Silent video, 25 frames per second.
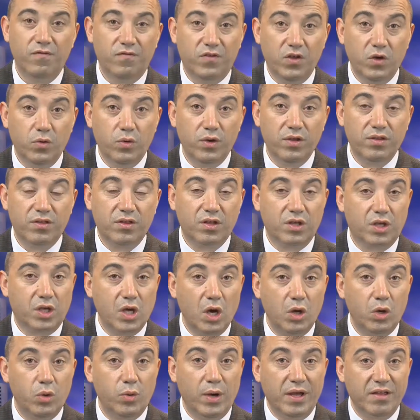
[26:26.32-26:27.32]
Viewers,
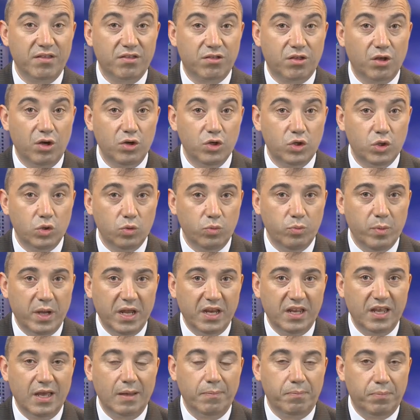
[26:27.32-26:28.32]
go to our social
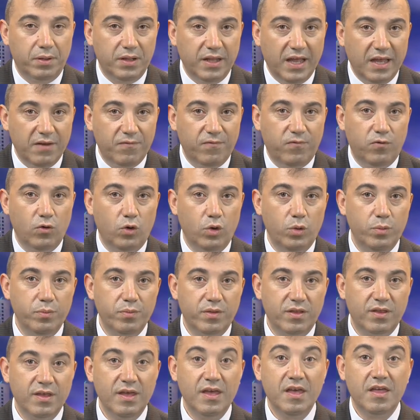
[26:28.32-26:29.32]
media
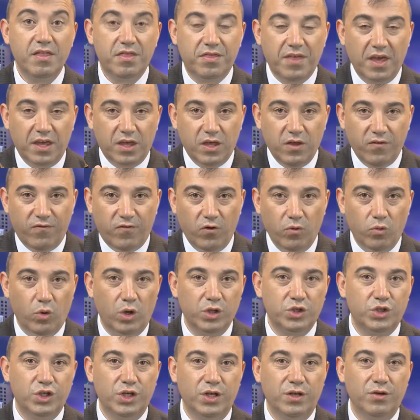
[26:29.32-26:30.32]
platforms. Thank you for
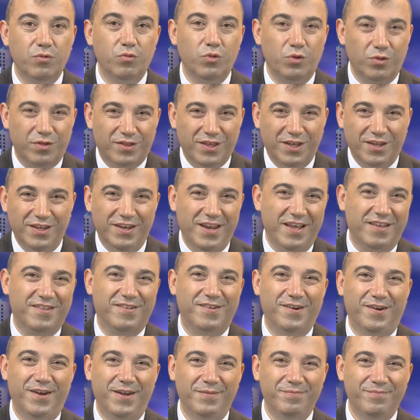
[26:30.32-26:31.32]
watching. We'll see you next
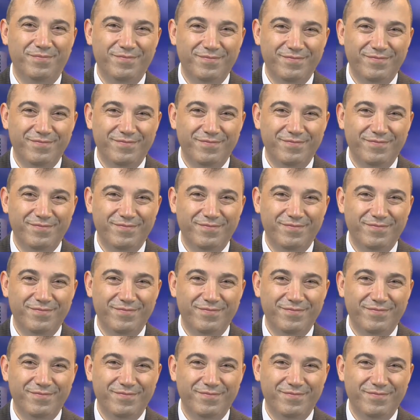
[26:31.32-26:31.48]
time.